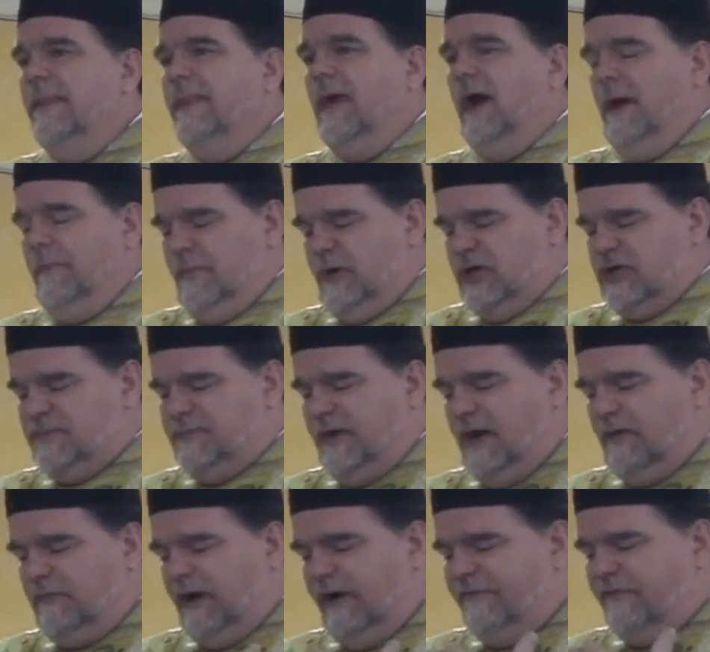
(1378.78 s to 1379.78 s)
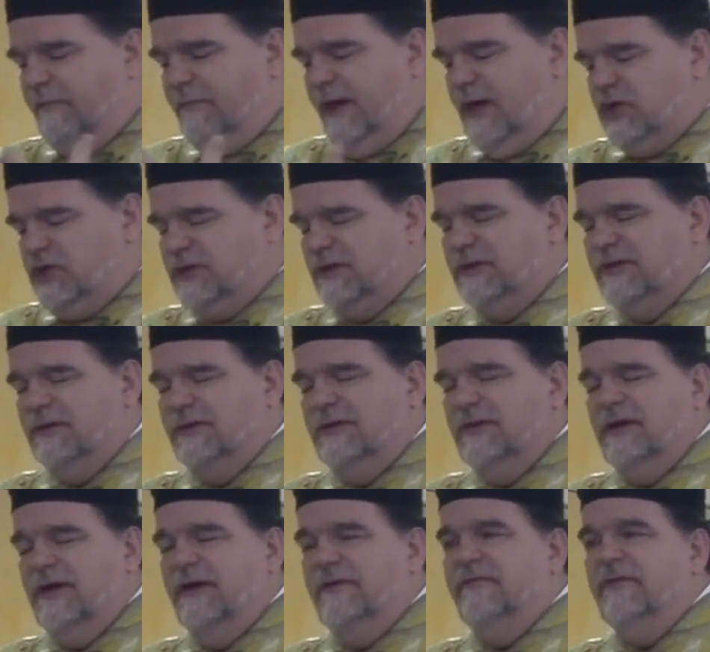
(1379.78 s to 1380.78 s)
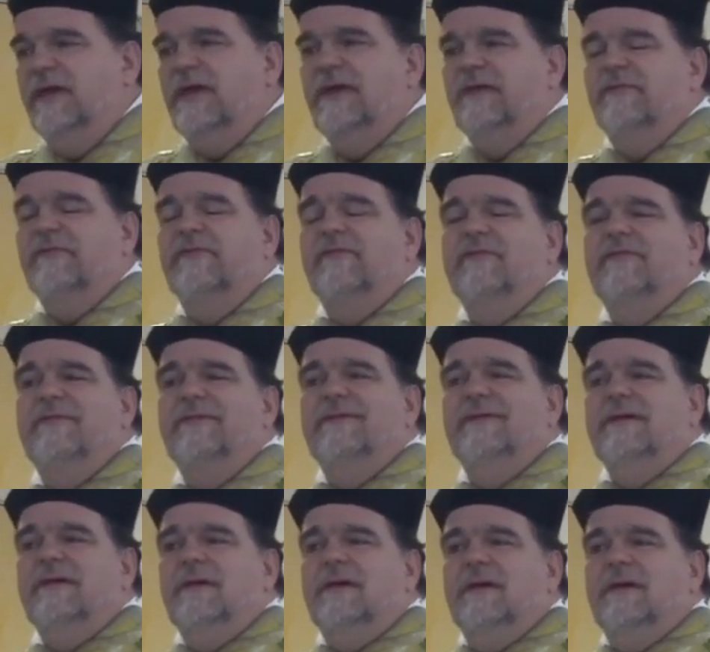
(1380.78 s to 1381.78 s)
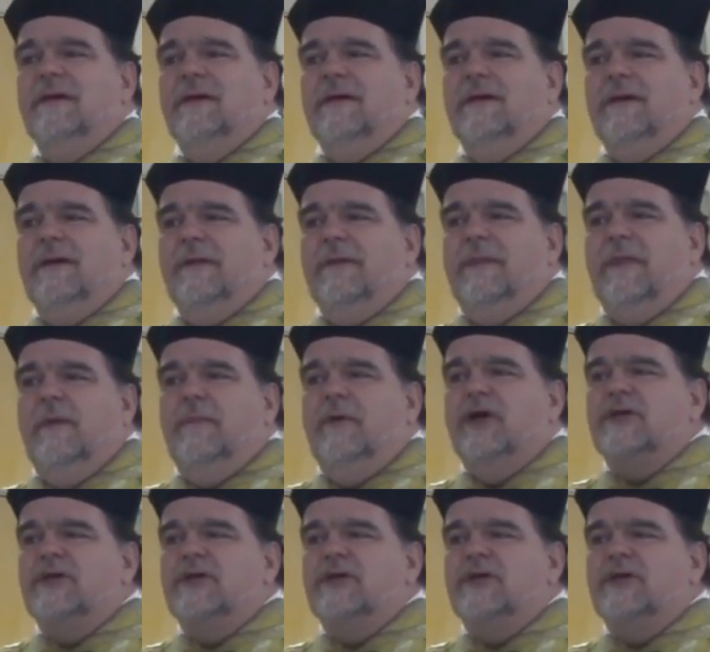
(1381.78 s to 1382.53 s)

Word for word: There must be a reformation of Eve. There